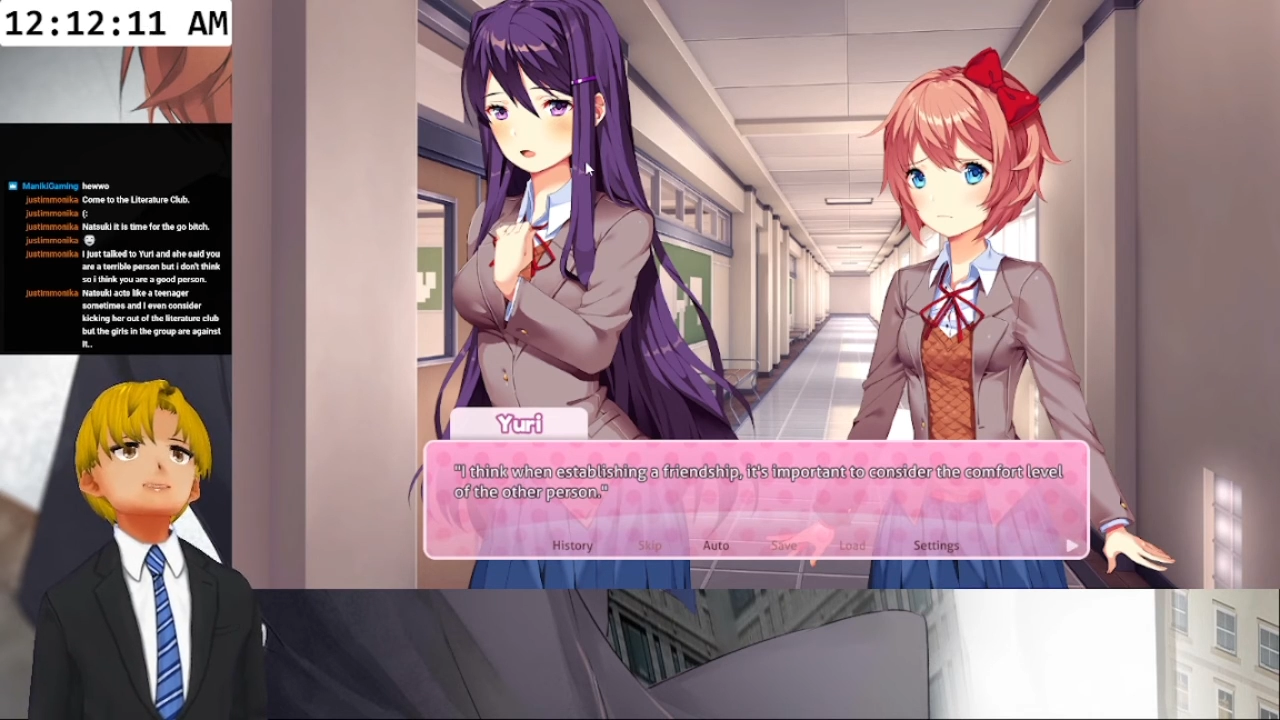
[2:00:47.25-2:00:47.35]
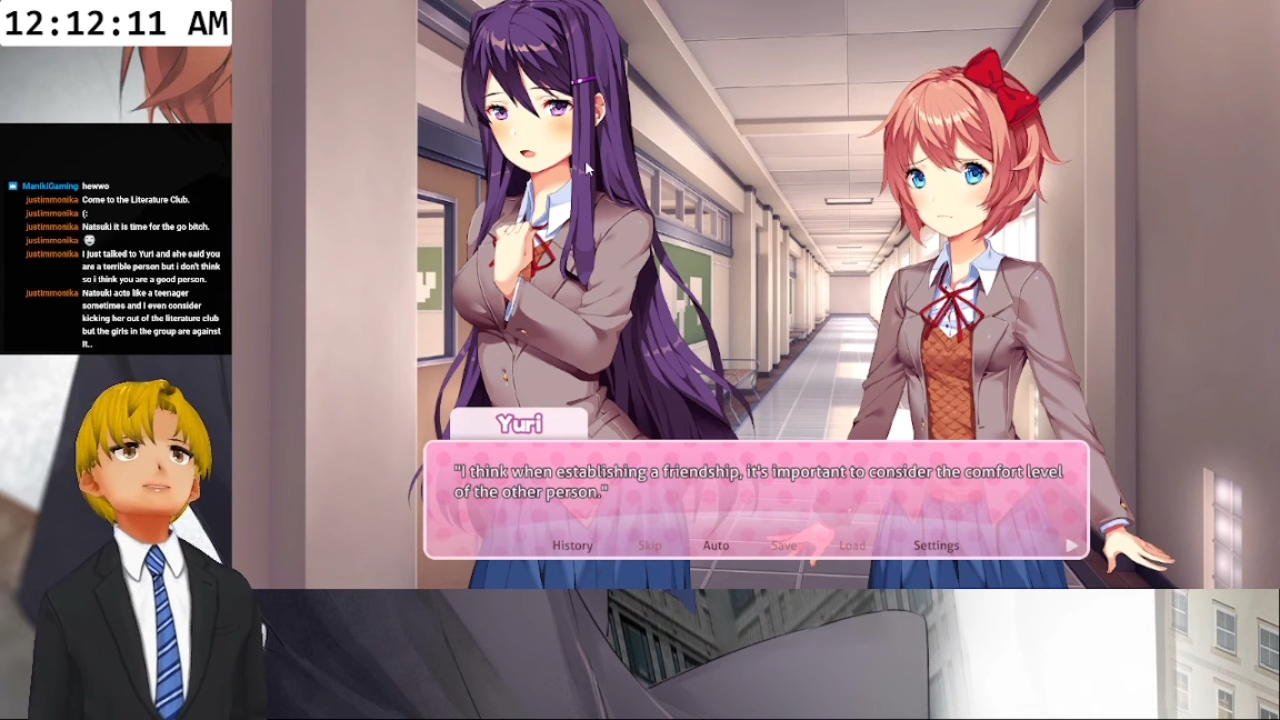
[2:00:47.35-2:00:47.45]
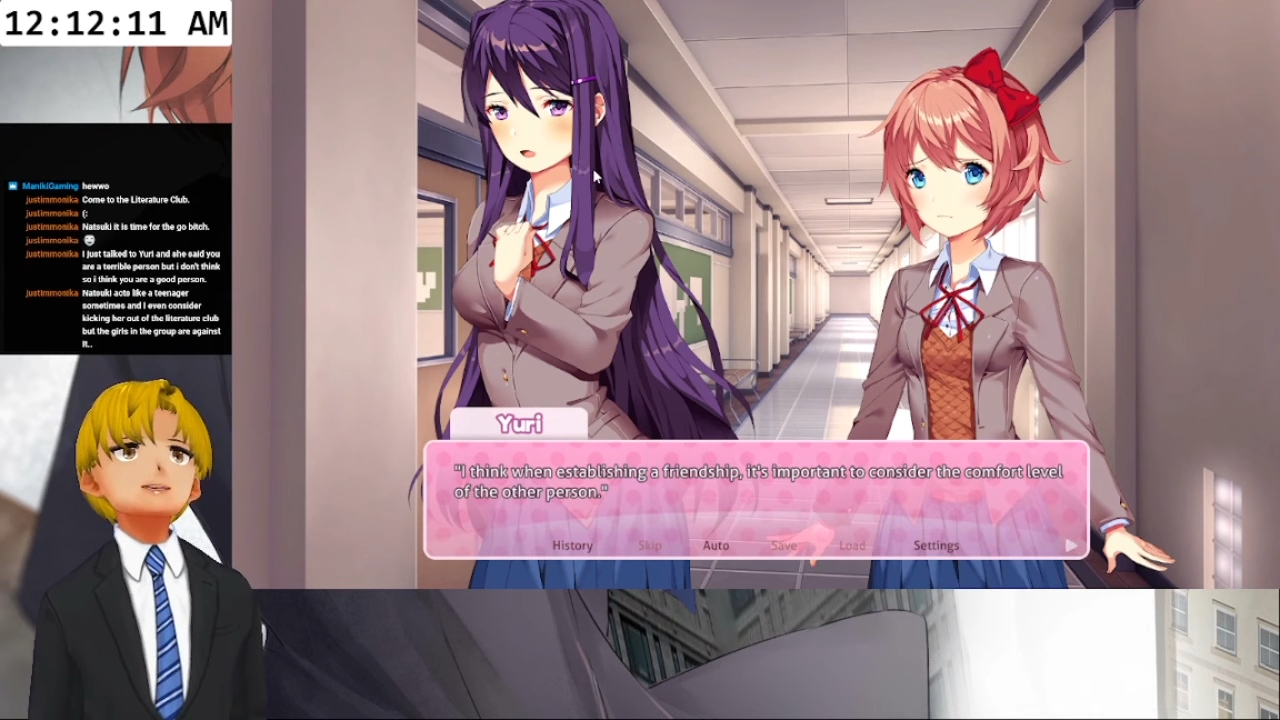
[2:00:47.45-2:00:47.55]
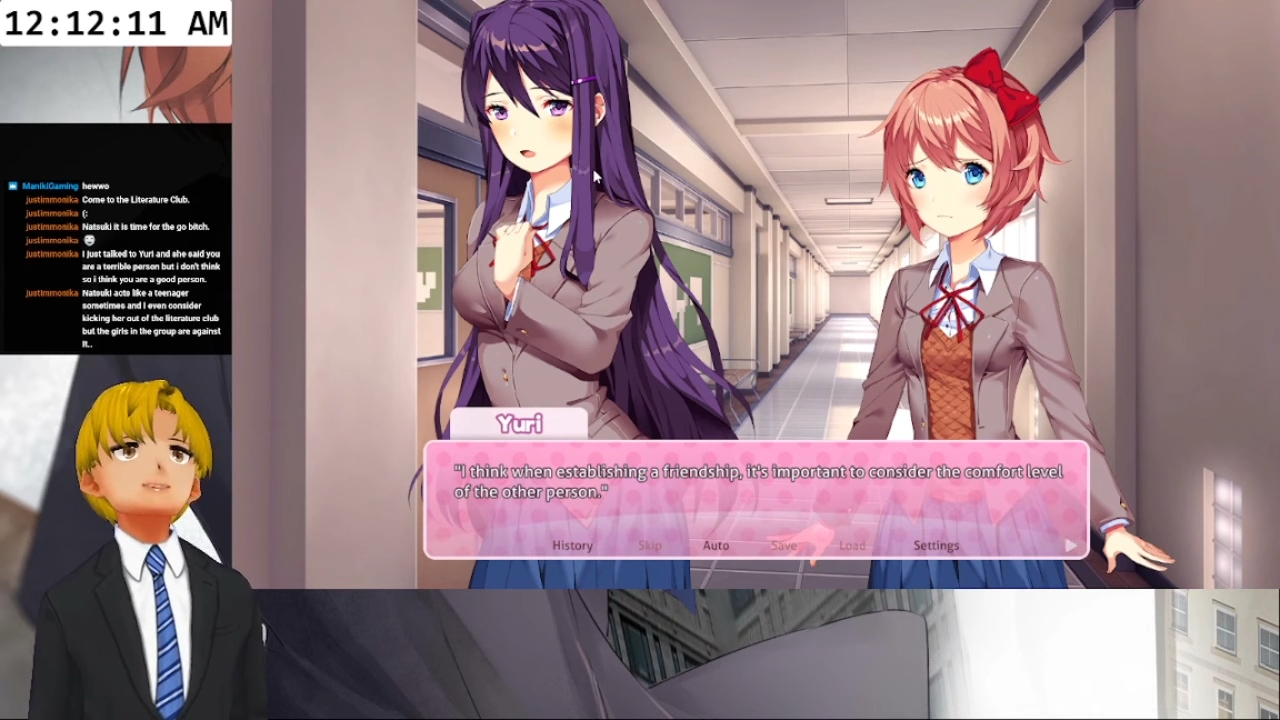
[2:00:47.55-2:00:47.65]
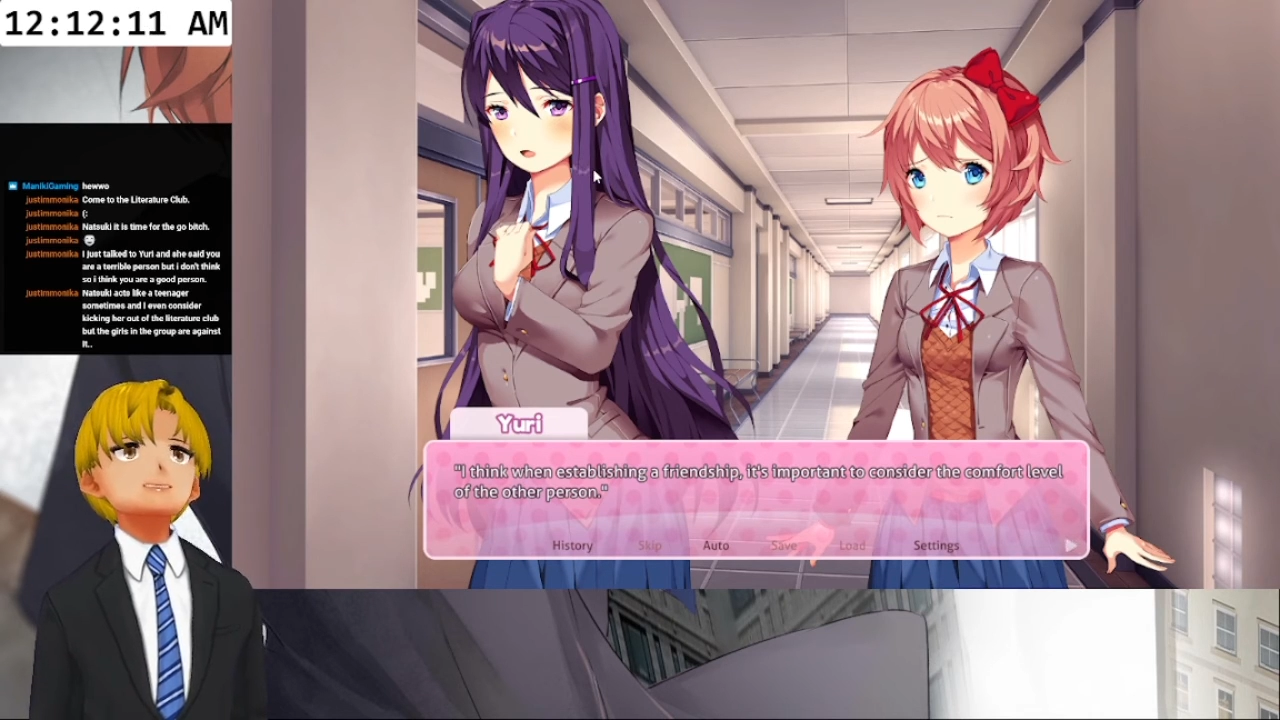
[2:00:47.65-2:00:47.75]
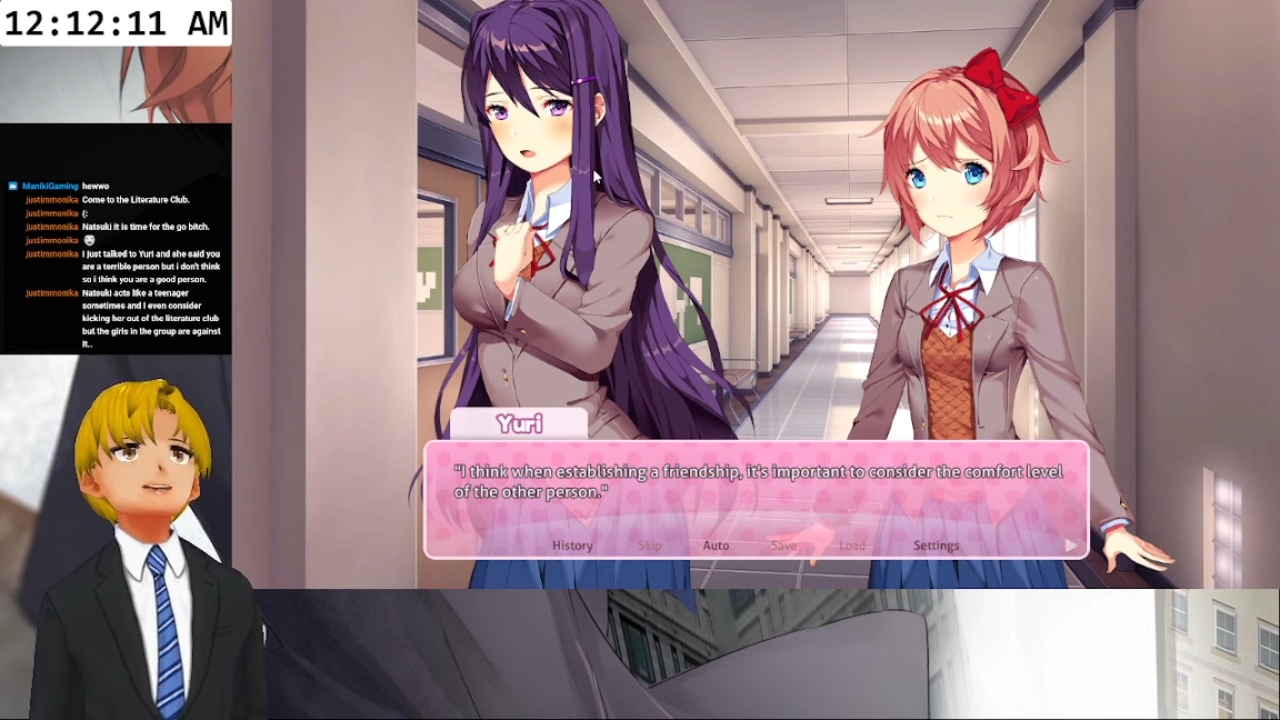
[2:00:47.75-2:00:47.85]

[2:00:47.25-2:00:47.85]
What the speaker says: of the other